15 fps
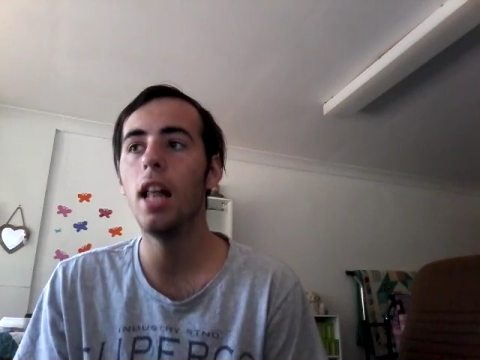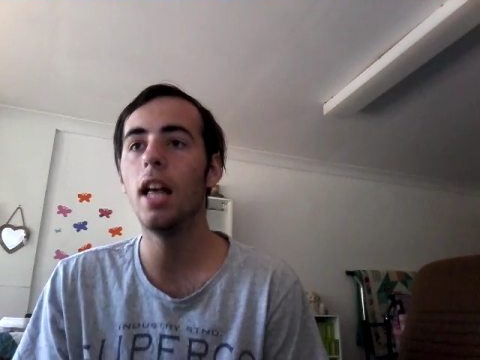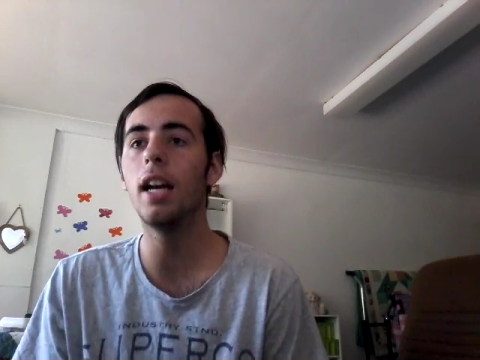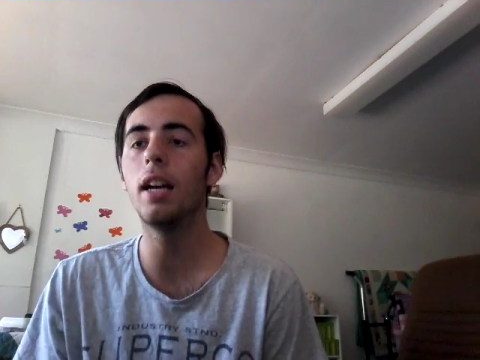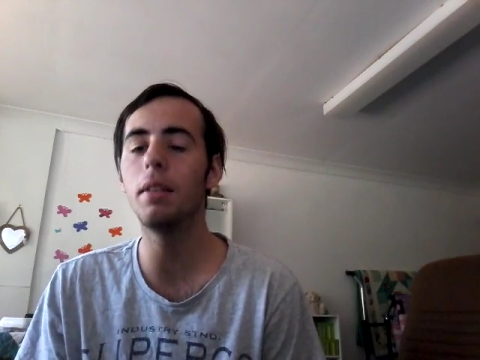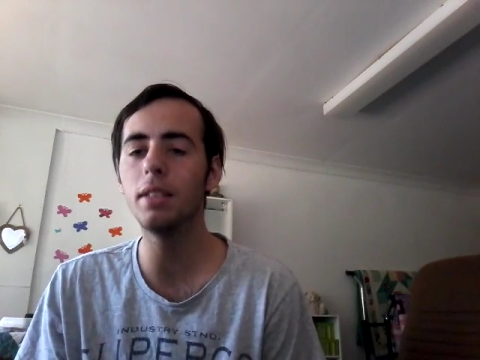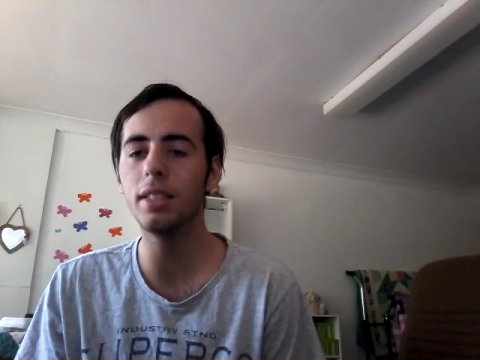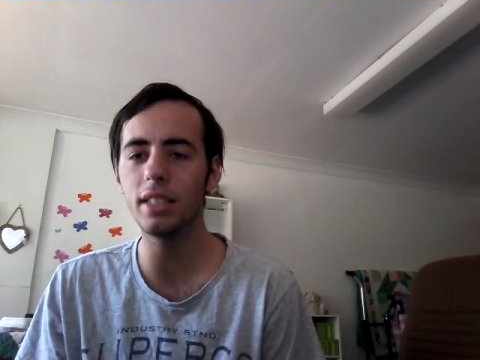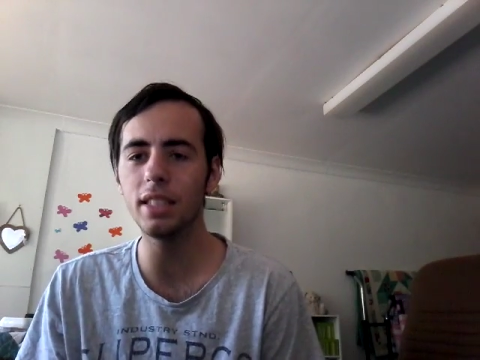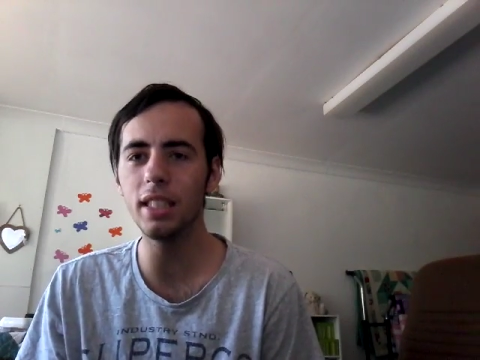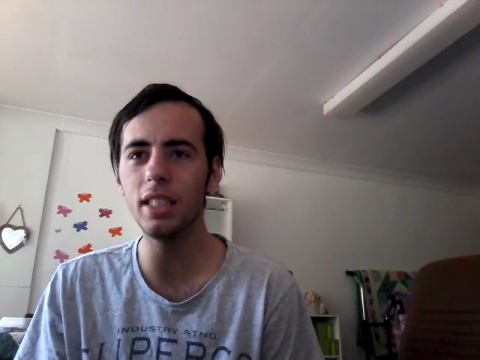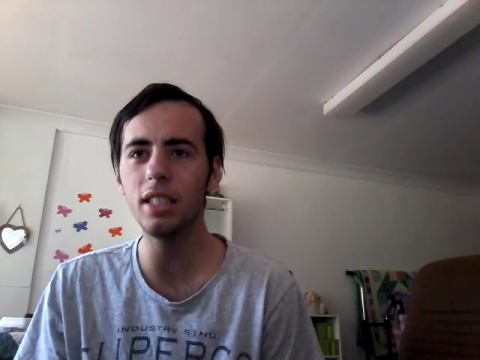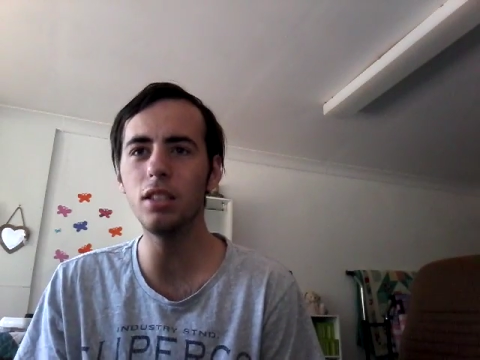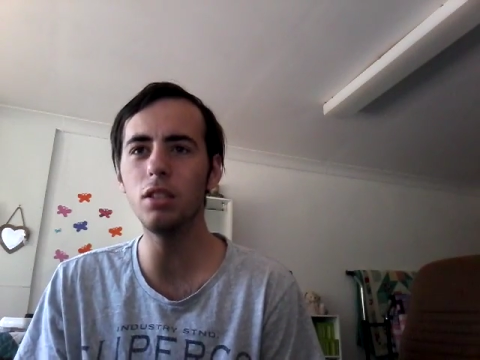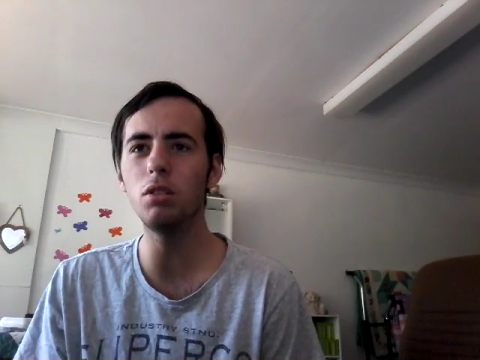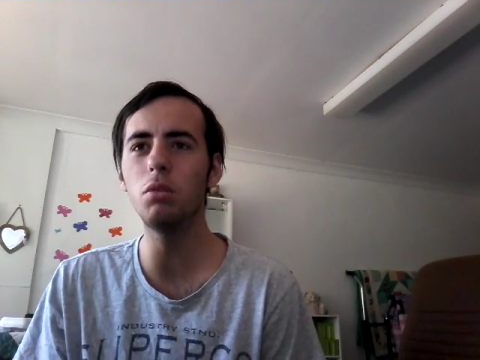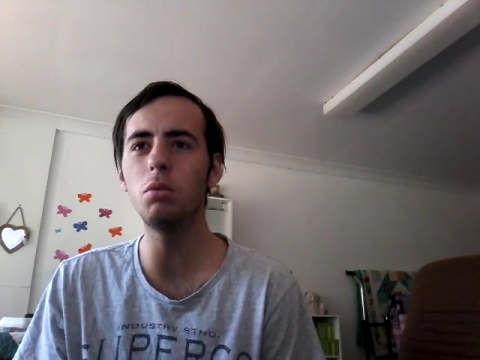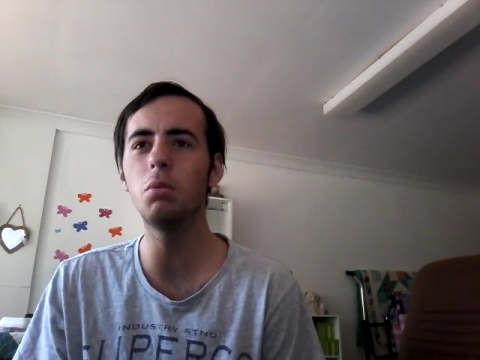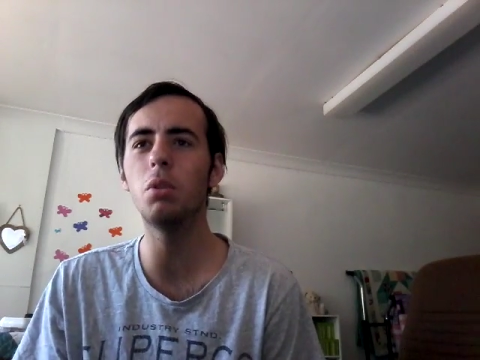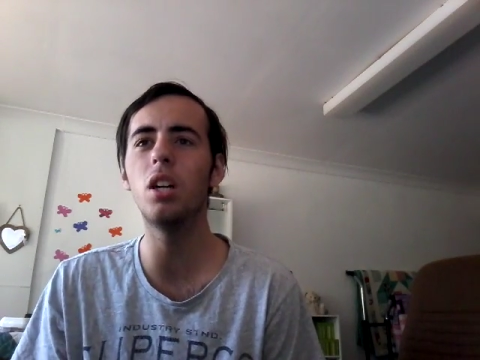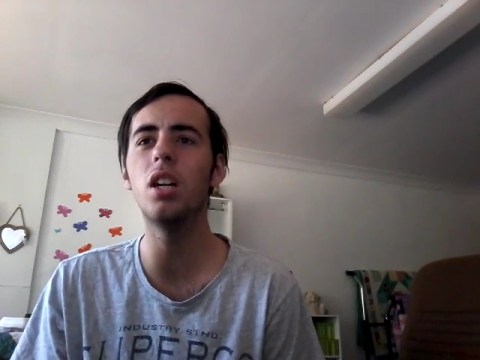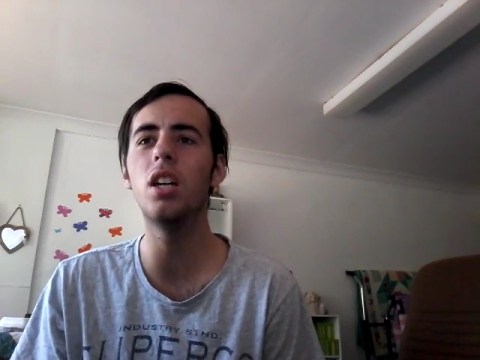I hear a
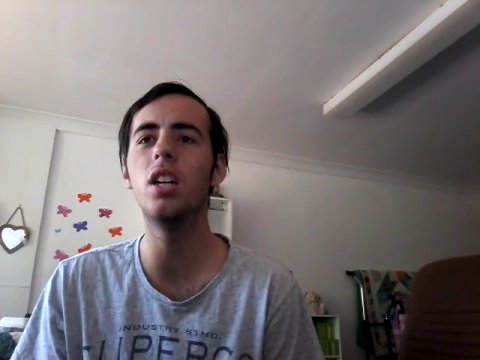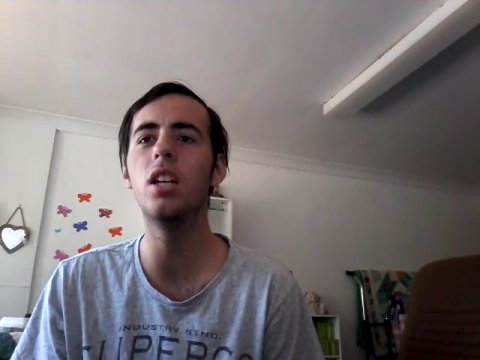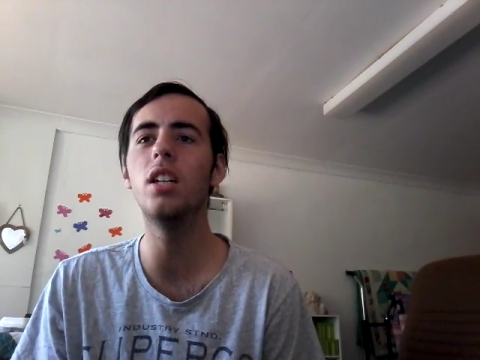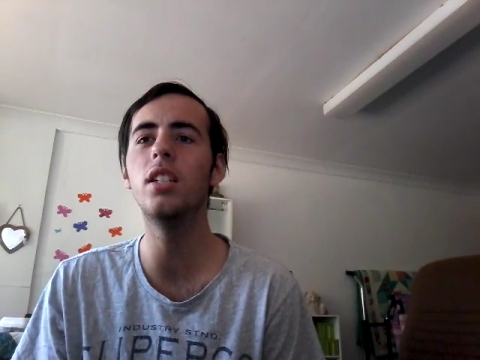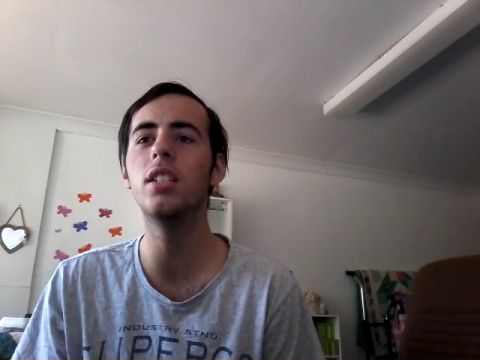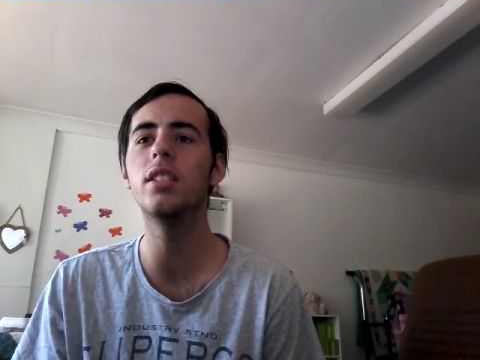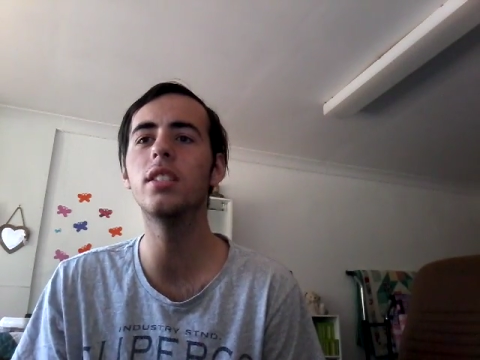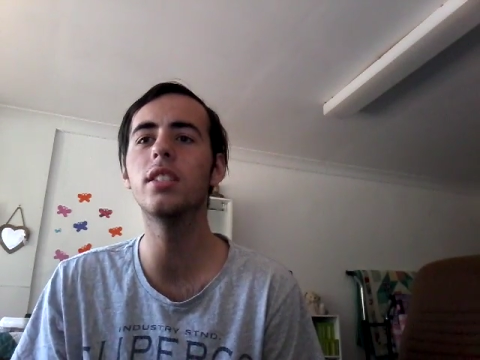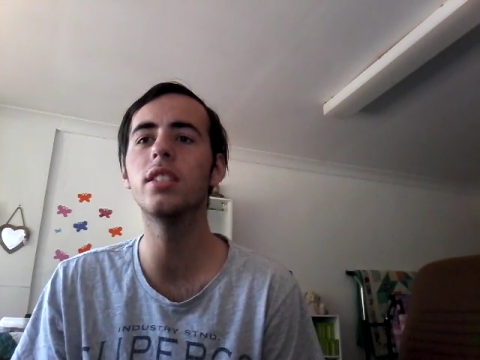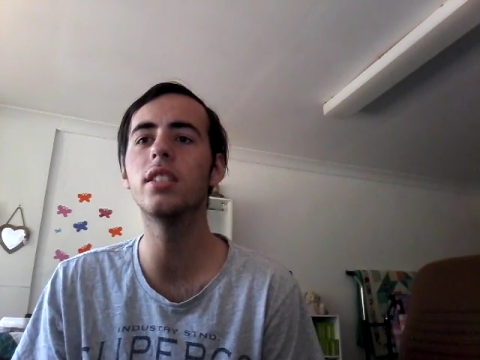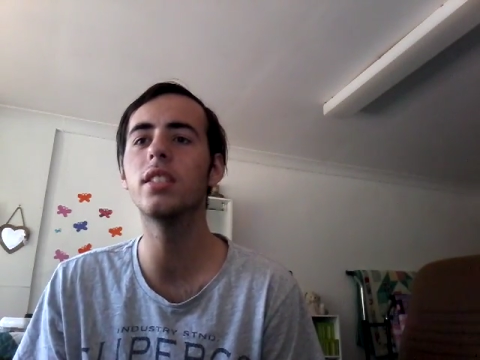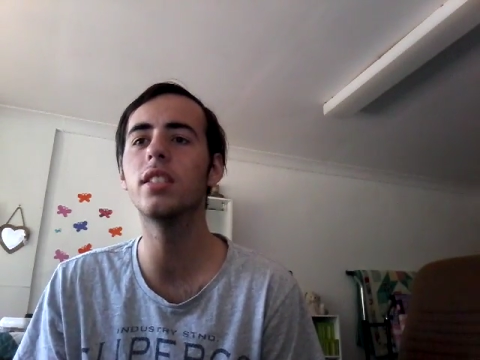single word